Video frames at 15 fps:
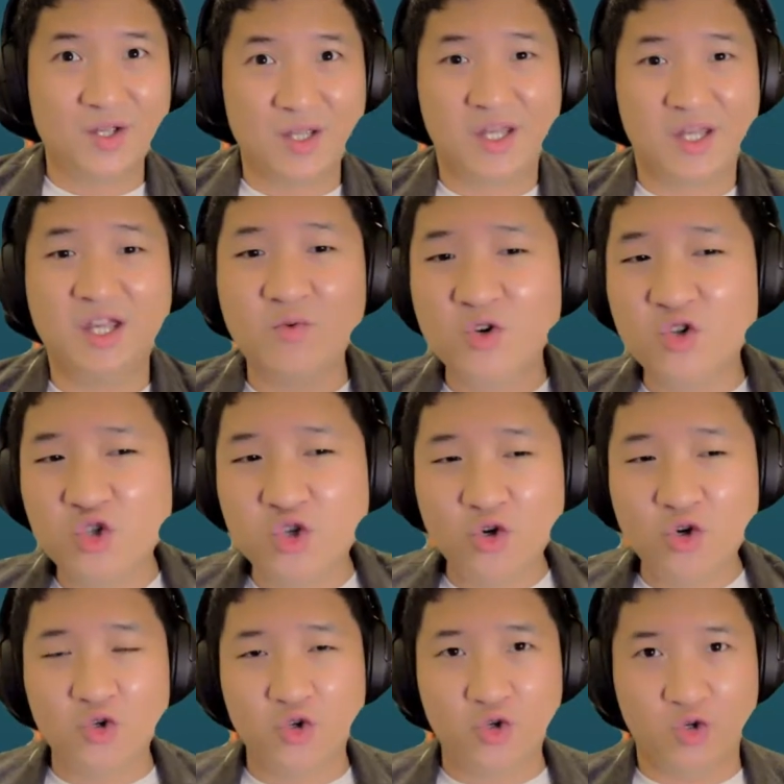Even
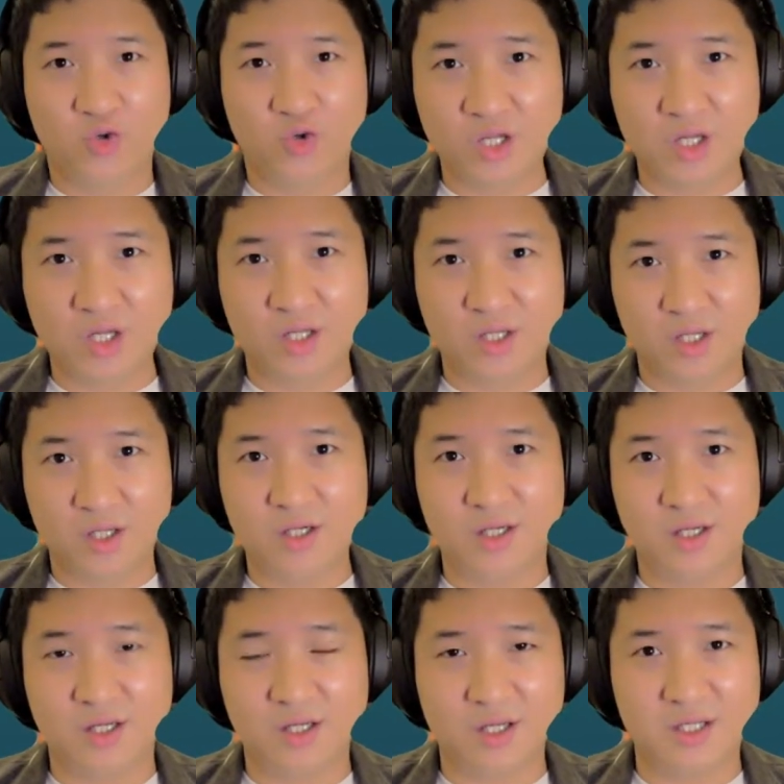though your user
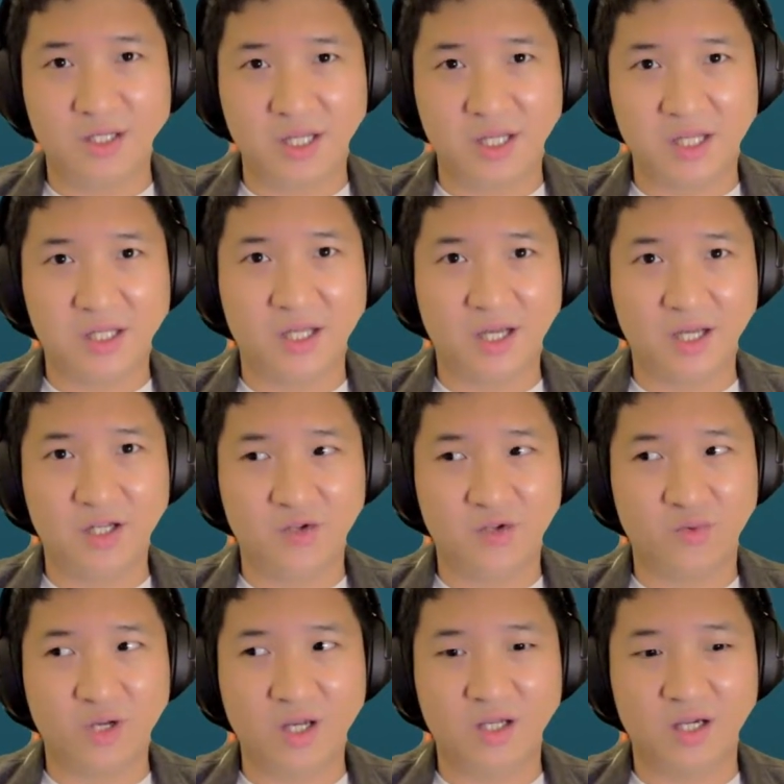journey is designed in a
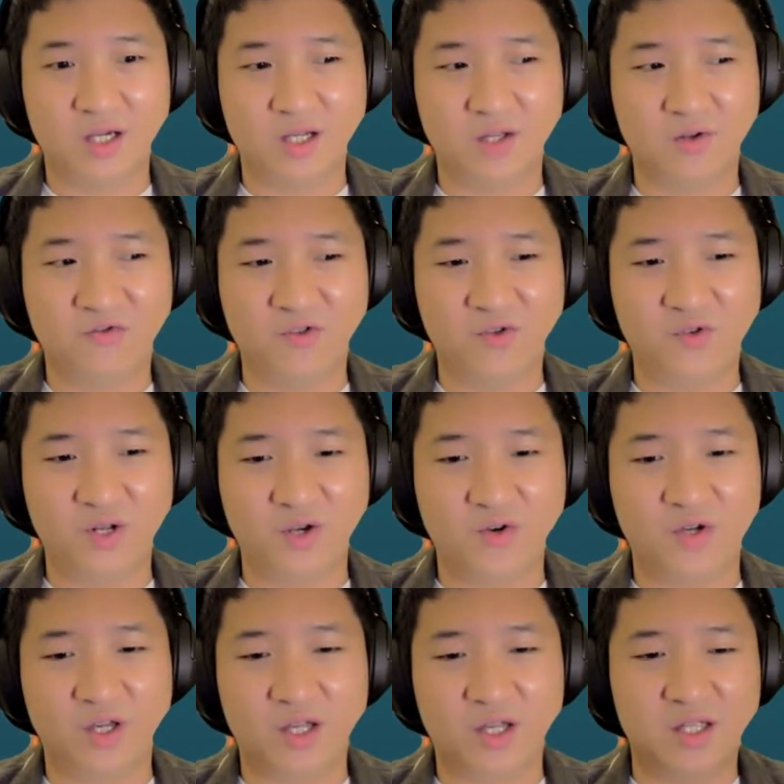way that you feel like,
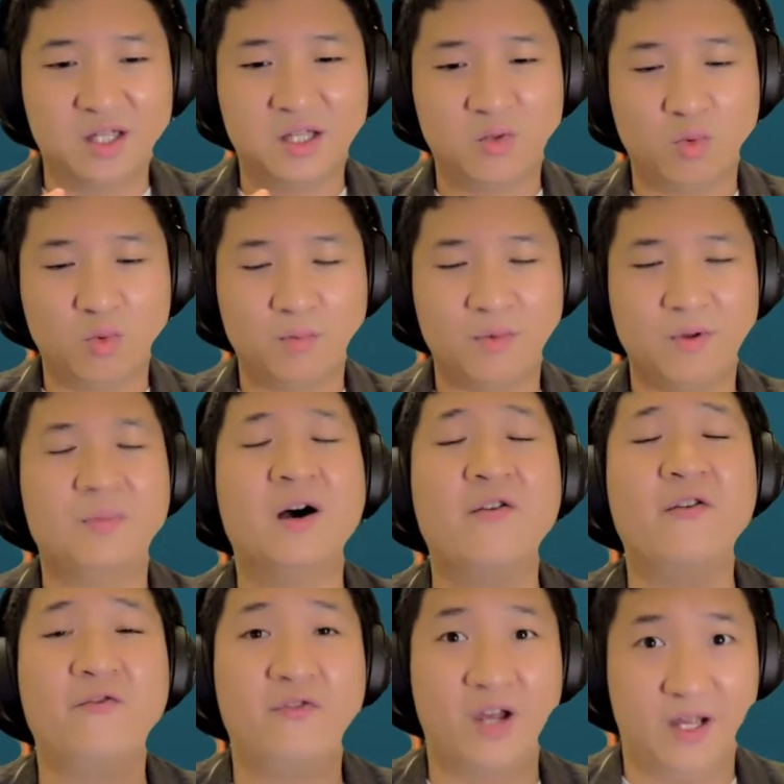okay, this will be
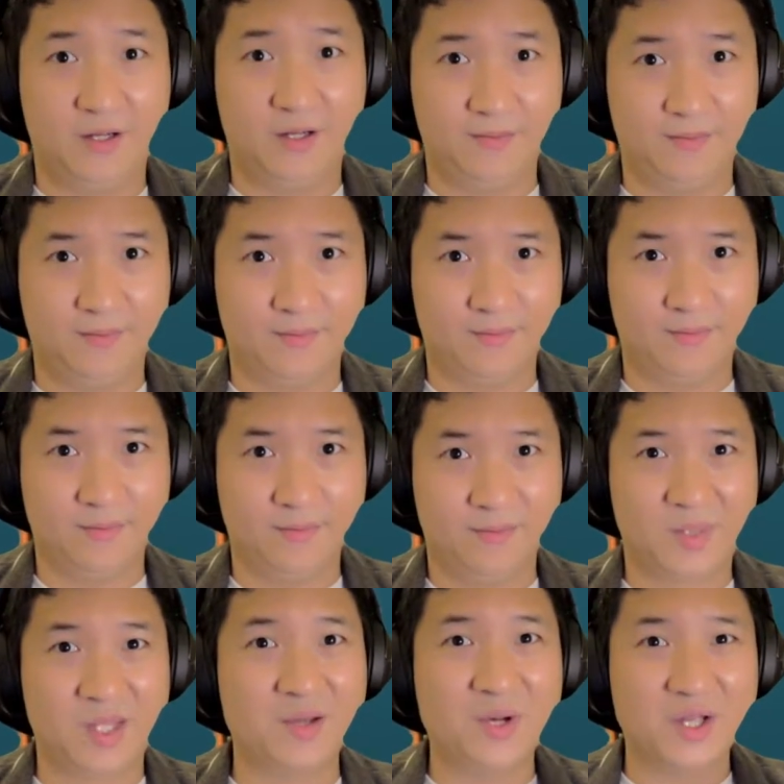perfect,
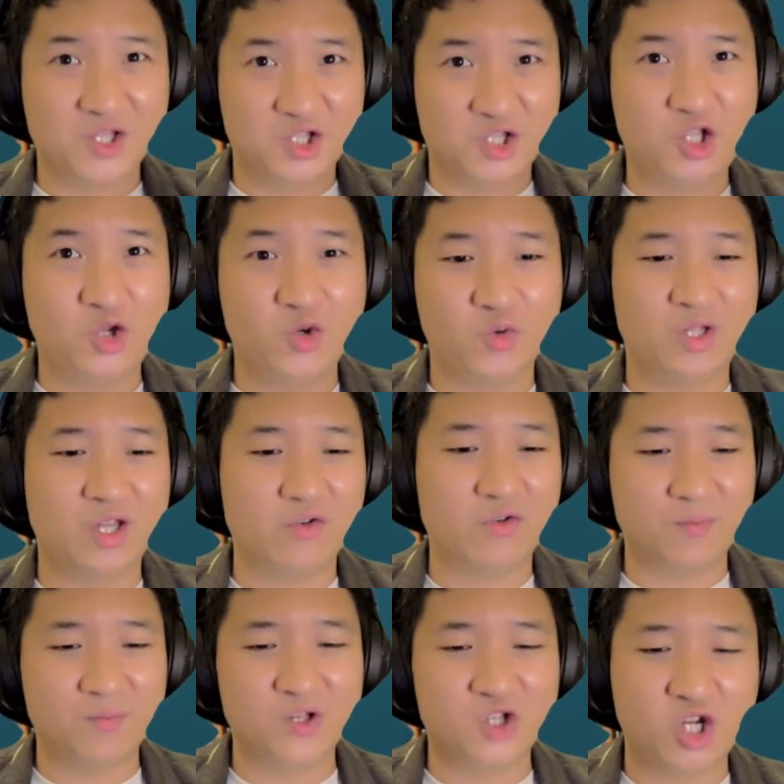but still there will
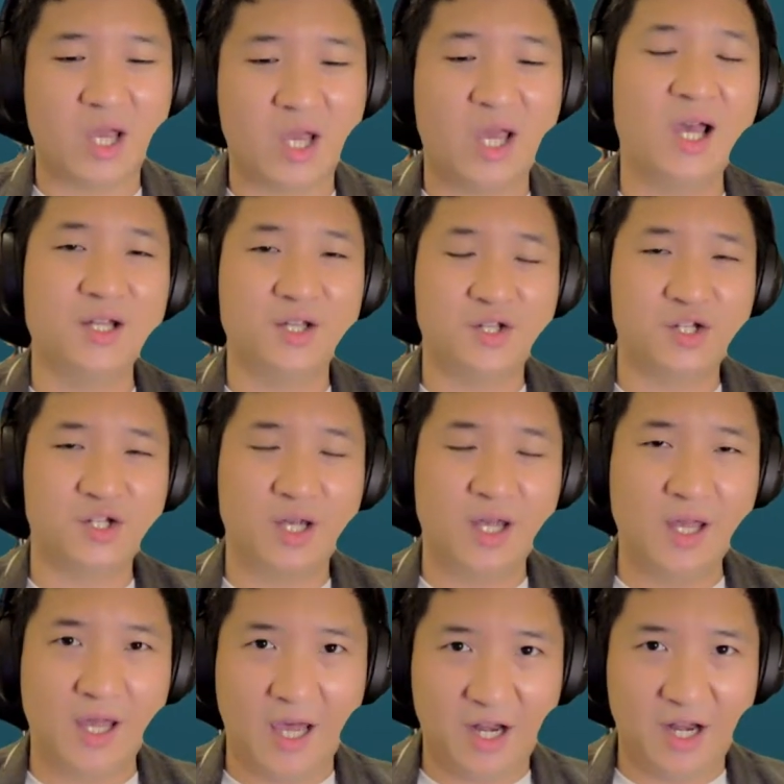be challenge,
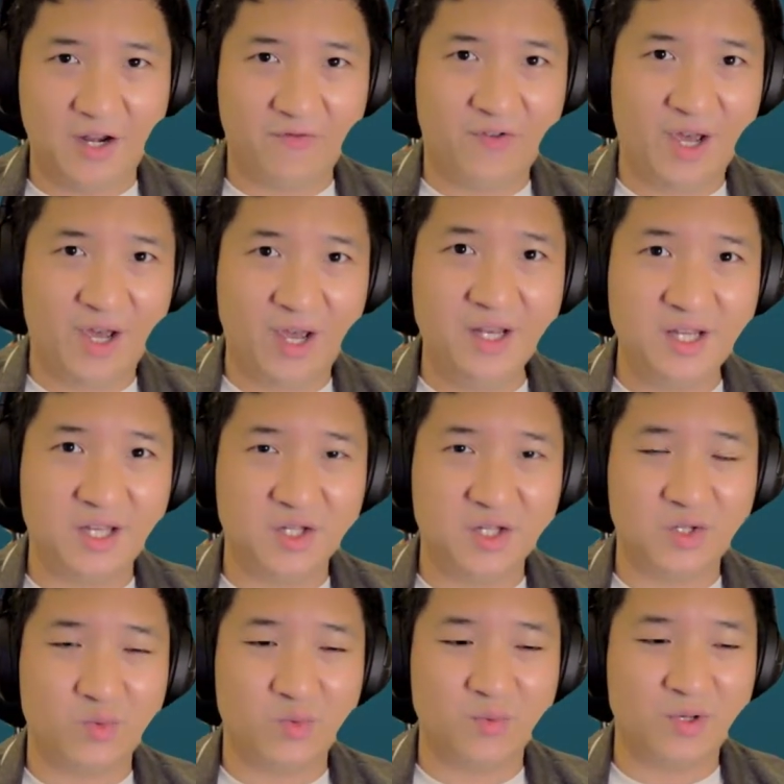and the
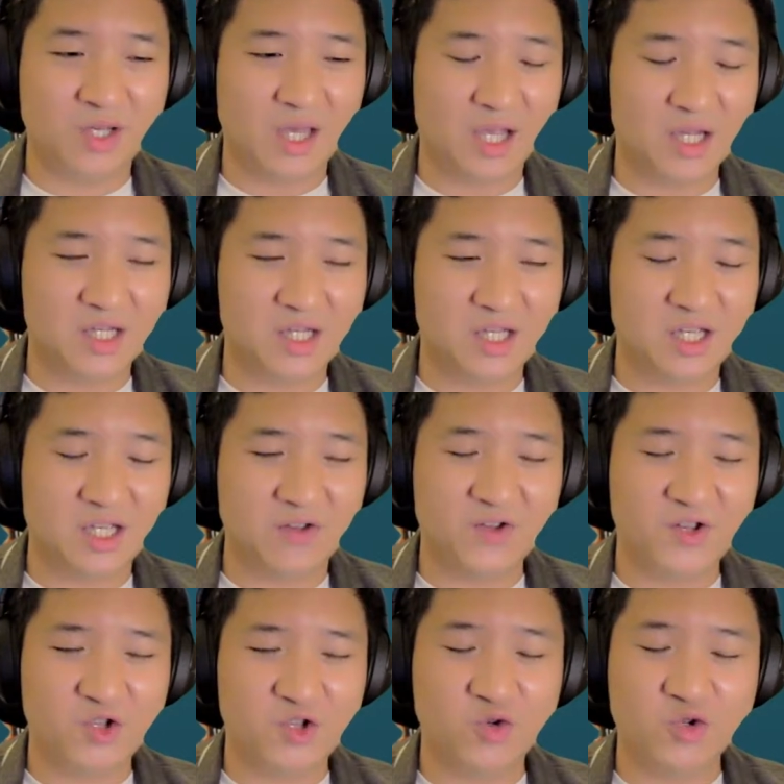findings will be actually
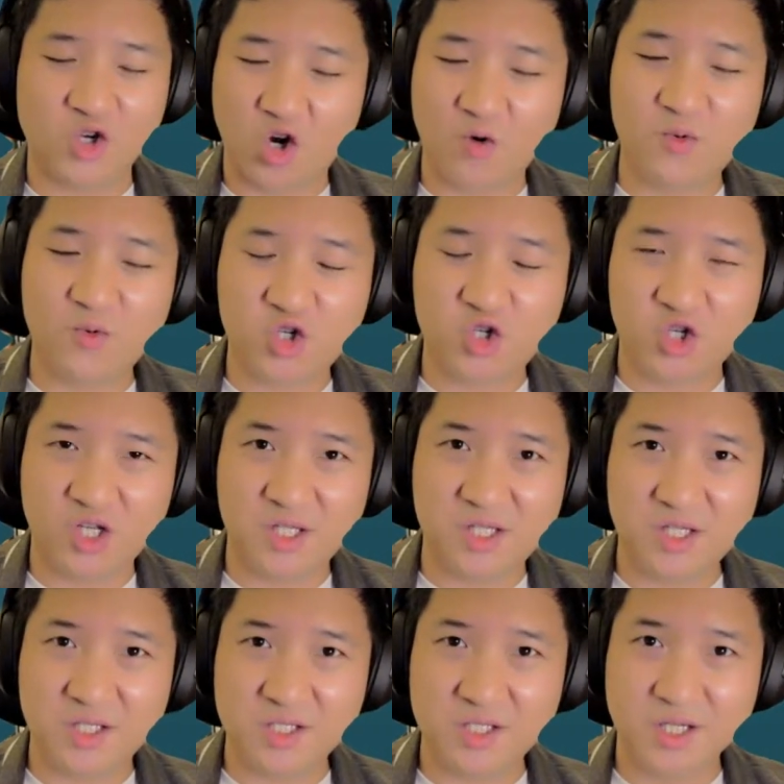giving you the
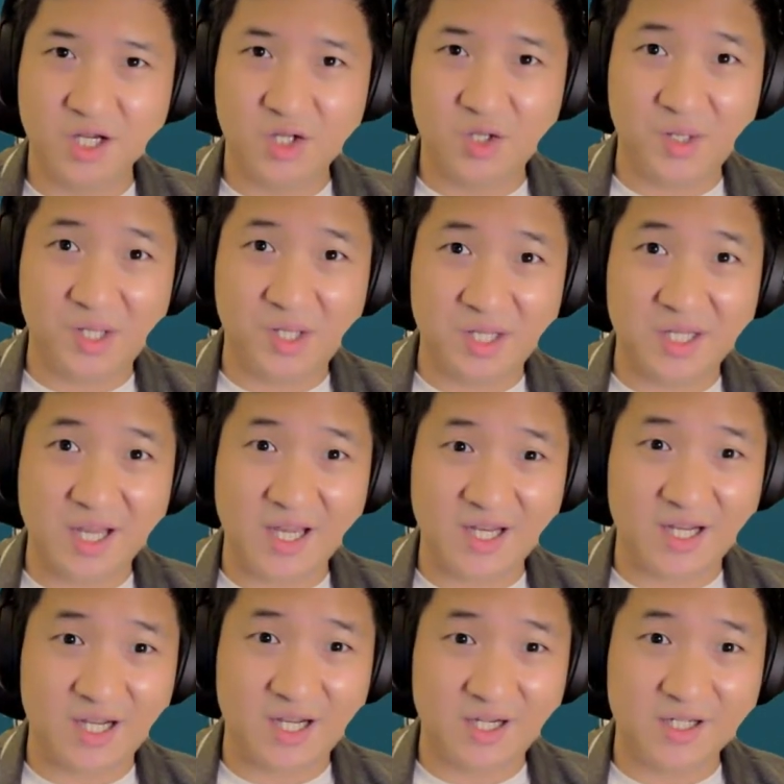opportunities to design
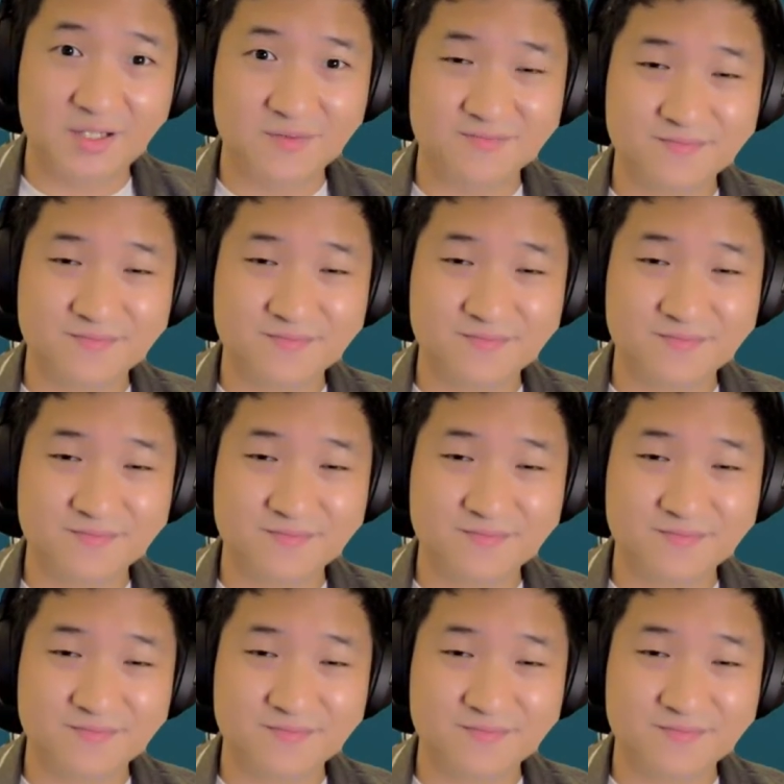another